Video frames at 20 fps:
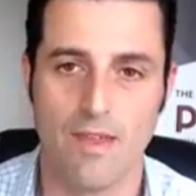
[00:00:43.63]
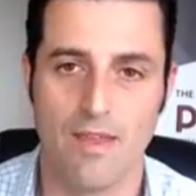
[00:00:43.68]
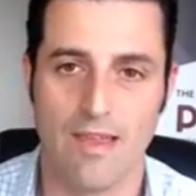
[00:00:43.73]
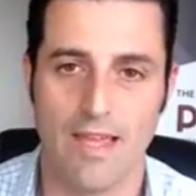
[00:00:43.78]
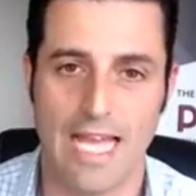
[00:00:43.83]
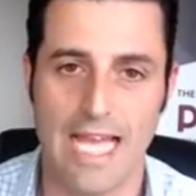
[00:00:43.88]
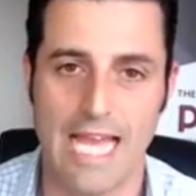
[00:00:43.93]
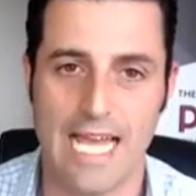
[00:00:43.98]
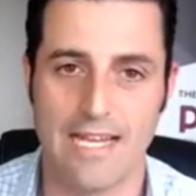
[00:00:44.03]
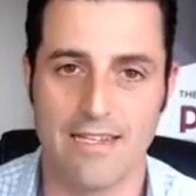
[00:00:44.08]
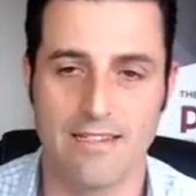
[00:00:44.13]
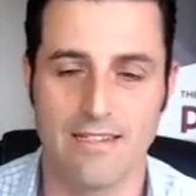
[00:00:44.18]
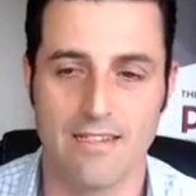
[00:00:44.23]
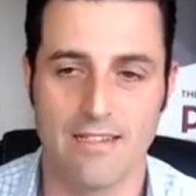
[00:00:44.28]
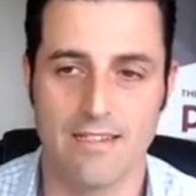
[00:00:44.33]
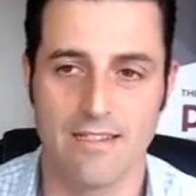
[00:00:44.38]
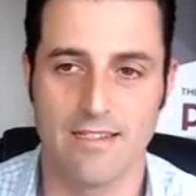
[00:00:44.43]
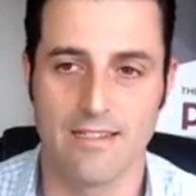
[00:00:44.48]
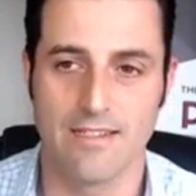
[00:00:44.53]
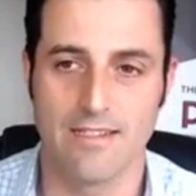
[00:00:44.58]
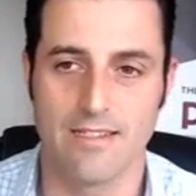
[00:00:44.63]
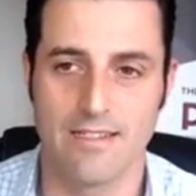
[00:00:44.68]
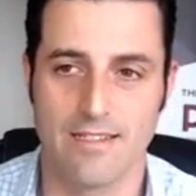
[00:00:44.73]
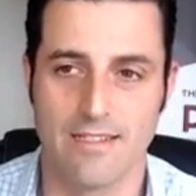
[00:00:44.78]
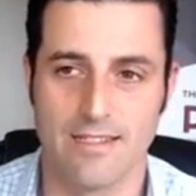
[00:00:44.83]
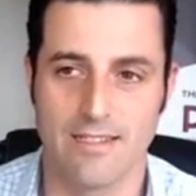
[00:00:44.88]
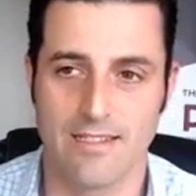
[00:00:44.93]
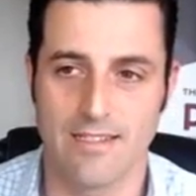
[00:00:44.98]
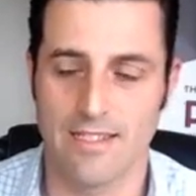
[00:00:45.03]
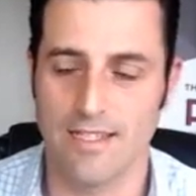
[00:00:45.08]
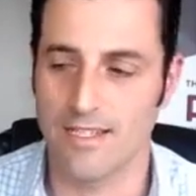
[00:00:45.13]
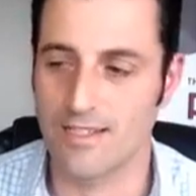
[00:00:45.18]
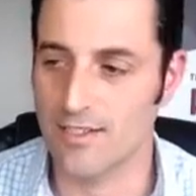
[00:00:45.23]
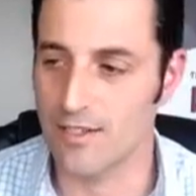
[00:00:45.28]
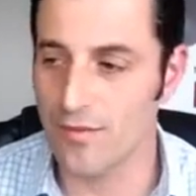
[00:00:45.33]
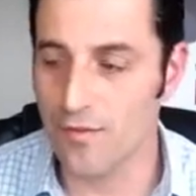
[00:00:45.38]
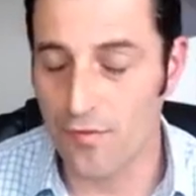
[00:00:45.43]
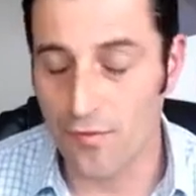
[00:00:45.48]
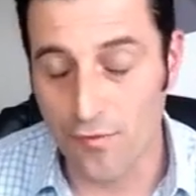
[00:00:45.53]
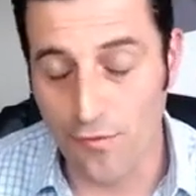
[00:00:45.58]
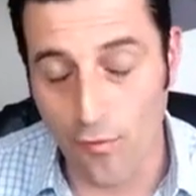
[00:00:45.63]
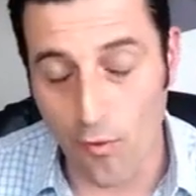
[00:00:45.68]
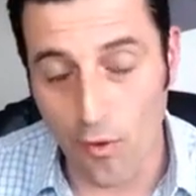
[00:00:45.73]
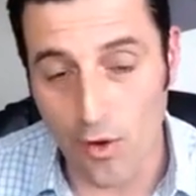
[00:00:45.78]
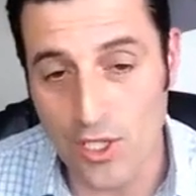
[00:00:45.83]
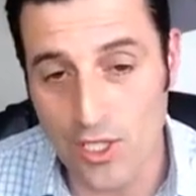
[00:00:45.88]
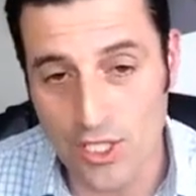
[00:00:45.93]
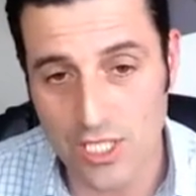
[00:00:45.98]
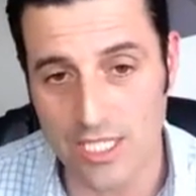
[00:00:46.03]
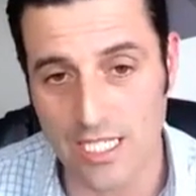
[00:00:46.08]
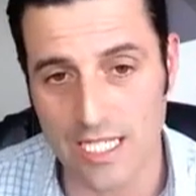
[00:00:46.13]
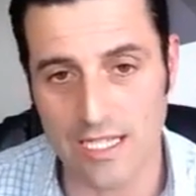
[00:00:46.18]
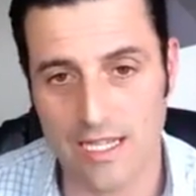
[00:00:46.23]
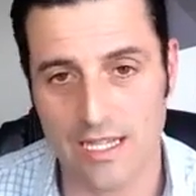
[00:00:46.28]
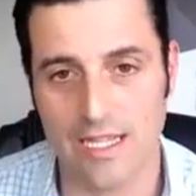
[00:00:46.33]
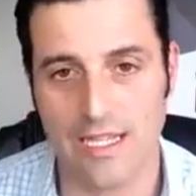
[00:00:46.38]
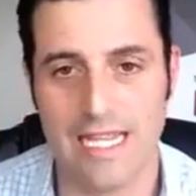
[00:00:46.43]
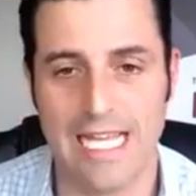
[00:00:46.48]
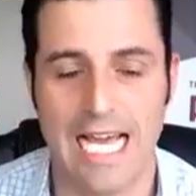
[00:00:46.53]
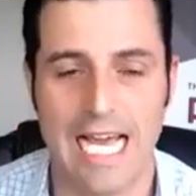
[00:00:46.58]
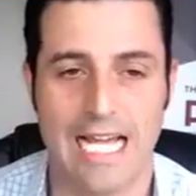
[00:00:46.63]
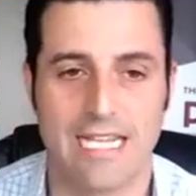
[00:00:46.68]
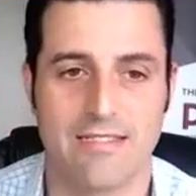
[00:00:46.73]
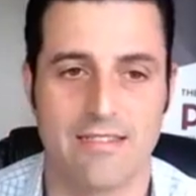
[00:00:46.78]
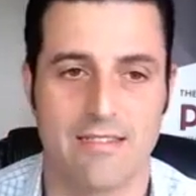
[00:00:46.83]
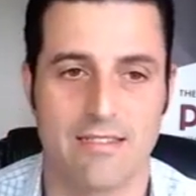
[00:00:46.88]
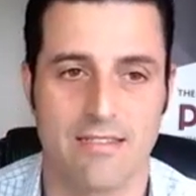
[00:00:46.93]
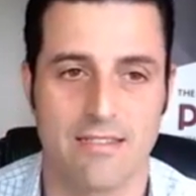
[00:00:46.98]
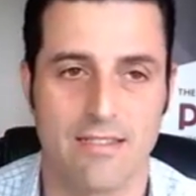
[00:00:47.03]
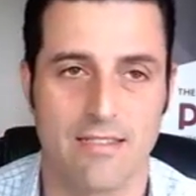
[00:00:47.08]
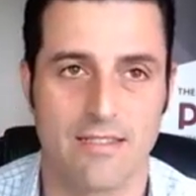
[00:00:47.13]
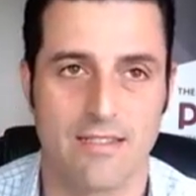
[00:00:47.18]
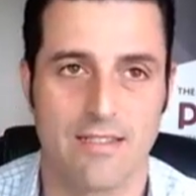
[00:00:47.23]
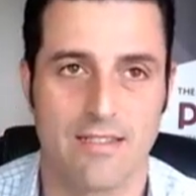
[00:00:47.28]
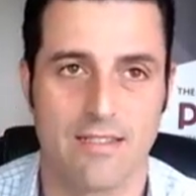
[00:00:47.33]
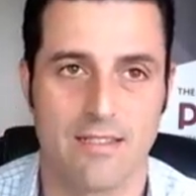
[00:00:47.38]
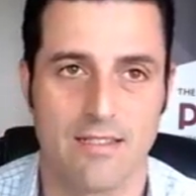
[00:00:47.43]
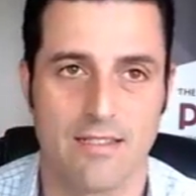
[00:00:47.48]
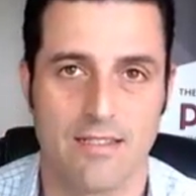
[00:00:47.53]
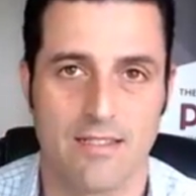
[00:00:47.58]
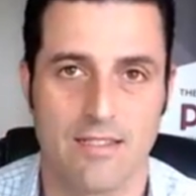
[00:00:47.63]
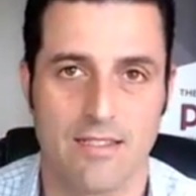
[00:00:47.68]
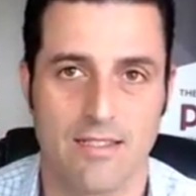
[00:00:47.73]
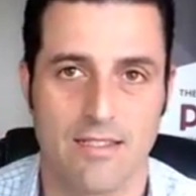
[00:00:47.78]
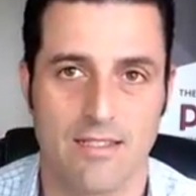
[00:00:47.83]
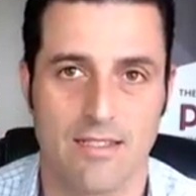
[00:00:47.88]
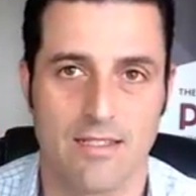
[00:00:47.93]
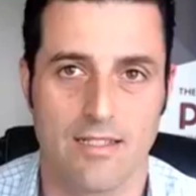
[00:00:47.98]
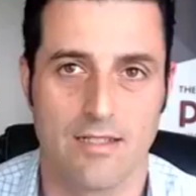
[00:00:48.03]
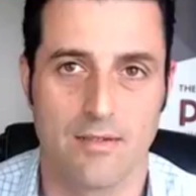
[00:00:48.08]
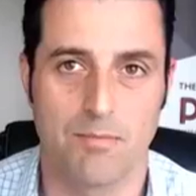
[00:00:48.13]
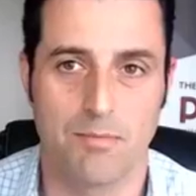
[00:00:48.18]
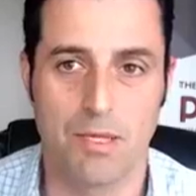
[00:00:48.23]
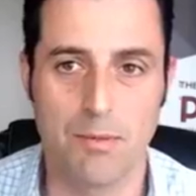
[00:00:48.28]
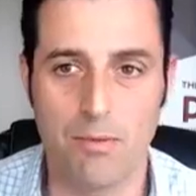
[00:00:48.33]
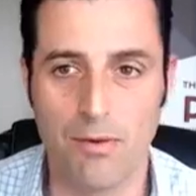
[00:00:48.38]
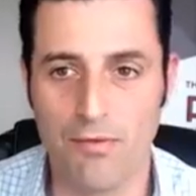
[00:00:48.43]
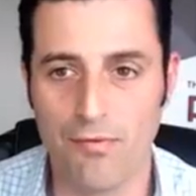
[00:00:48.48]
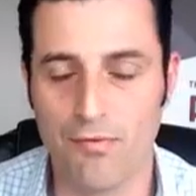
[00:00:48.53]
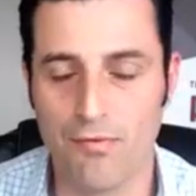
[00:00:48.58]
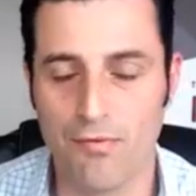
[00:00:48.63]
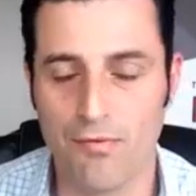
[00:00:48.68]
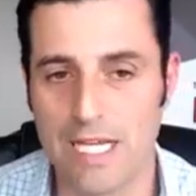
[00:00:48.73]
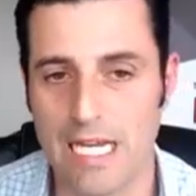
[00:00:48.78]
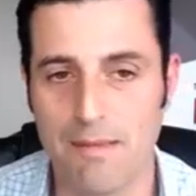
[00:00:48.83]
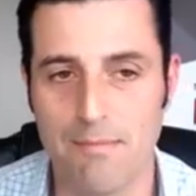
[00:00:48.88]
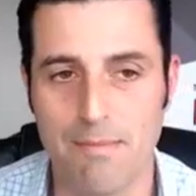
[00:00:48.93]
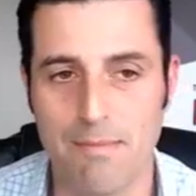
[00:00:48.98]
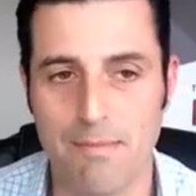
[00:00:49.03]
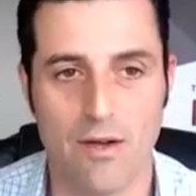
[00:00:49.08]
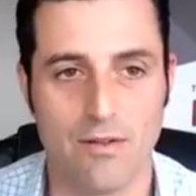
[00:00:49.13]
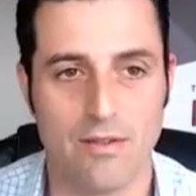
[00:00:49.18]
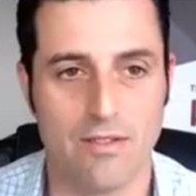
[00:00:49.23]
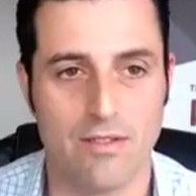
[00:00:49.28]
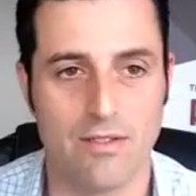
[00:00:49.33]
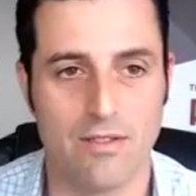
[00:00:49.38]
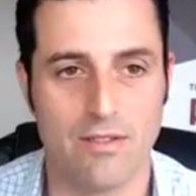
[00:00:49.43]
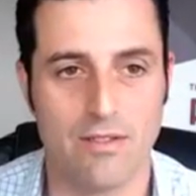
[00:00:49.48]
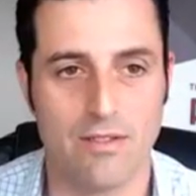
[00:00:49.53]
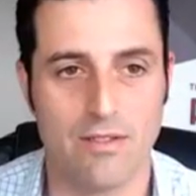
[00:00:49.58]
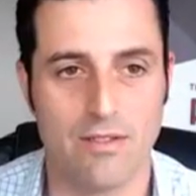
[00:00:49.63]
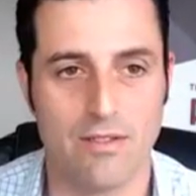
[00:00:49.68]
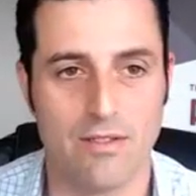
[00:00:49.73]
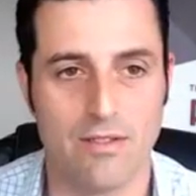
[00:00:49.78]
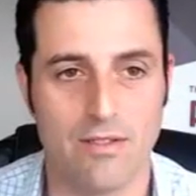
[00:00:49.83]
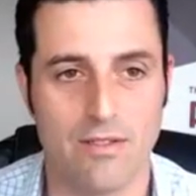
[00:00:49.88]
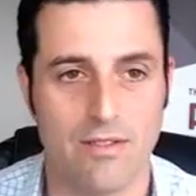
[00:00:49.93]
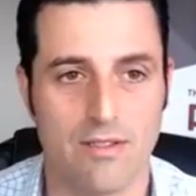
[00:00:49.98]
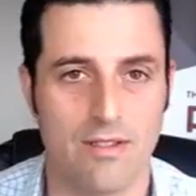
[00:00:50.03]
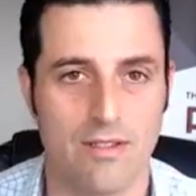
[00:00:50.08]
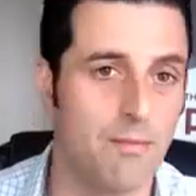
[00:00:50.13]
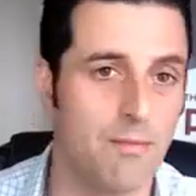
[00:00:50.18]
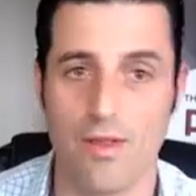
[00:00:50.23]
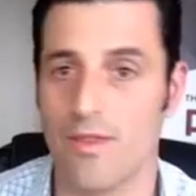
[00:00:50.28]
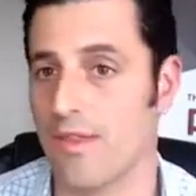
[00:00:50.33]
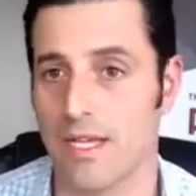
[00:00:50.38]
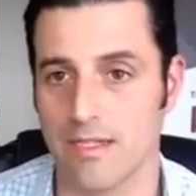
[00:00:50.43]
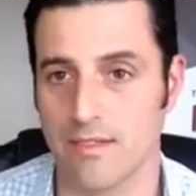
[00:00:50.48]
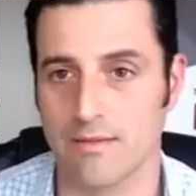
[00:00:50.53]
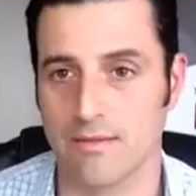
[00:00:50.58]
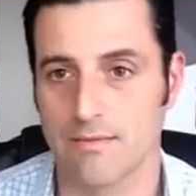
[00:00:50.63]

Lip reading: And it's unfortunate that people forget about number one thing.